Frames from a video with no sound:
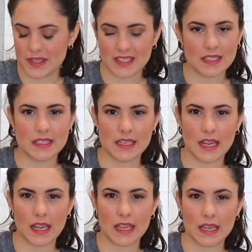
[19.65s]
This is
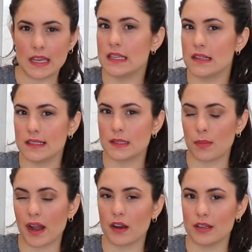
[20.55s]
a Indian
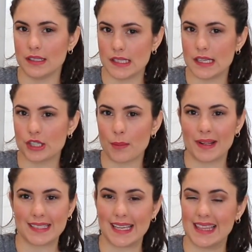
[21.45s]
inspired dish.
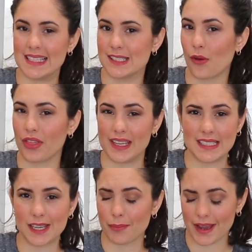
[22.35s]
I'm not saying this is
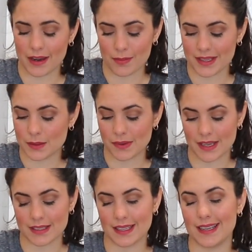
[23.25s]
authentic by any means
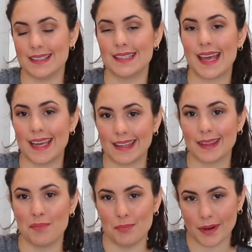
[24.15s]
because it is
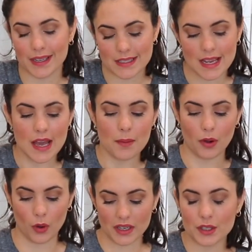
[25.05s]
anything but.
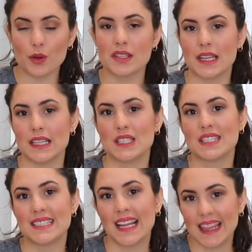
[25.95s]
All I know is that
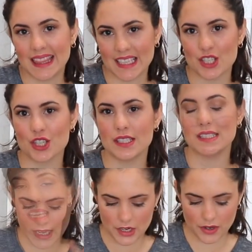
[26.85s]
it's
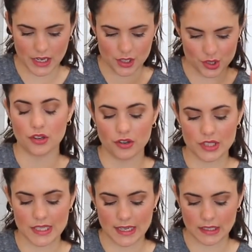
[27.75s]
delicious. Ingredients: you're
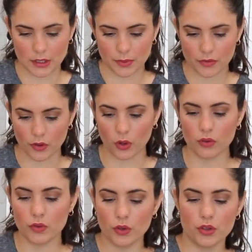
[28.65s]
going to need a little bit of
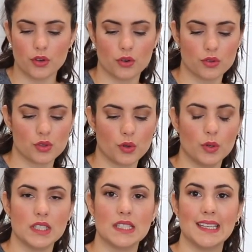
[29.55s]
olive oil. You're also
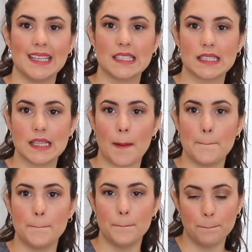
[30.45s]
going to need
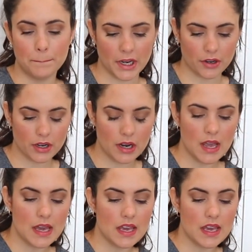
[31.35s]
some butter.